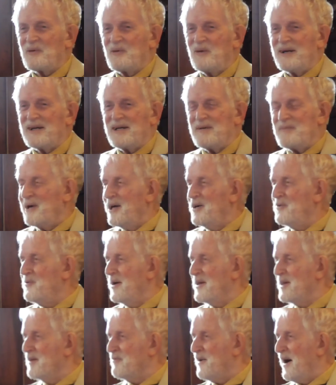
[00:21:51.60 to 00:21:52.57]
quite get my head
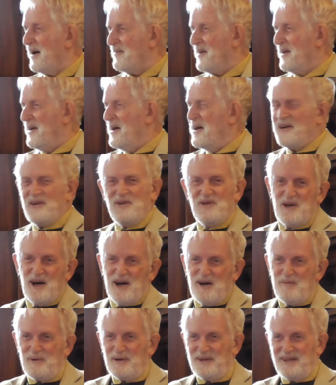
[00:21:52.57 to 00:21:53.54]
around the fact that
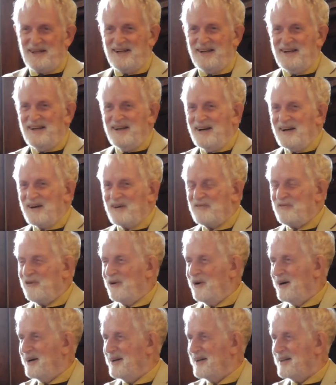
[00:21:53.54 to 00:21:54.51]
nobody could
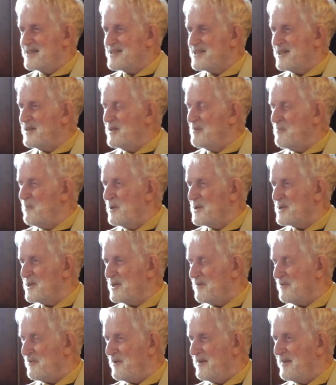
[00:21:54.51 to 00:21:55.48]
find a single
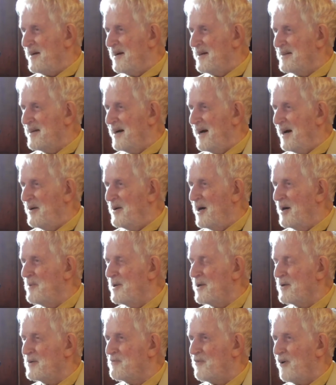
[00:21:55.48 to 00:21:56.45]
positive thing that day.
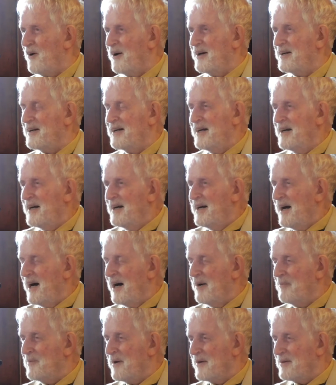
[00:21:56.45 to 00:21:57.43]
Nobody could find
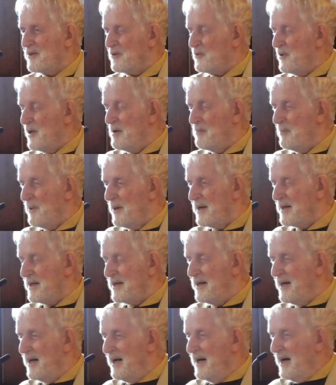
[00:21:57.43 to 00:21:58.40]
that the Green
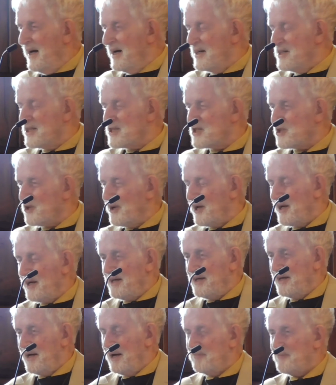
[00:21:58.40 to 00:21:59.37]
Party had just got
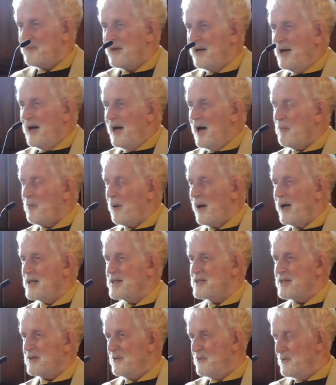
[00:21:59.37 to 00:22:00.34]
a
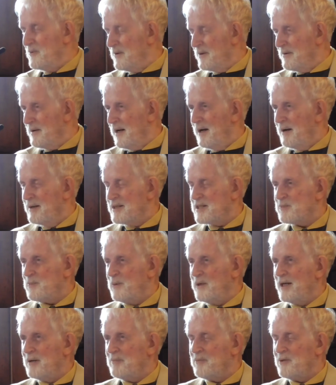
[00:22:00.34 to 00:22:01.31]
plan to
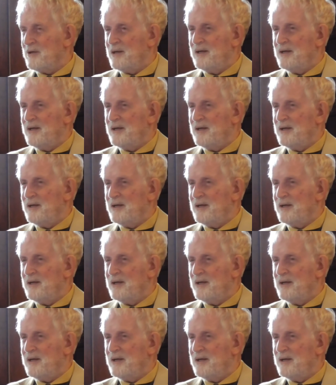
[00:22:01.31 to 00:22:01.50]
speed up